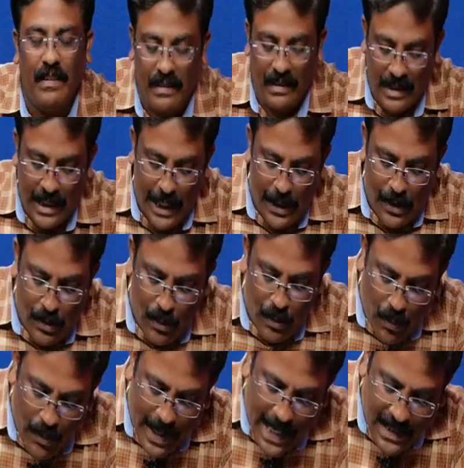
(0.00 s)
there is
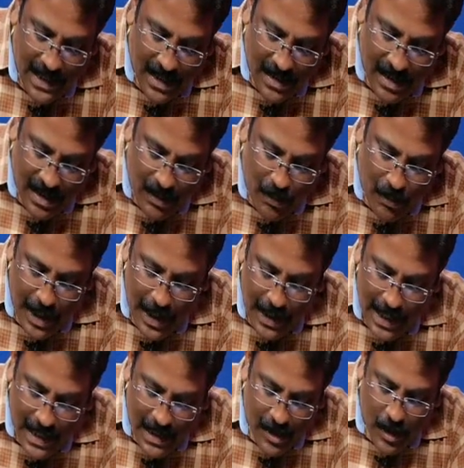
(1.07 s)
no edges are going to
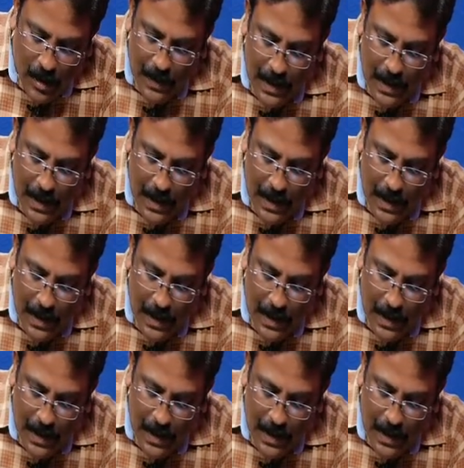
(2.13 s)
exist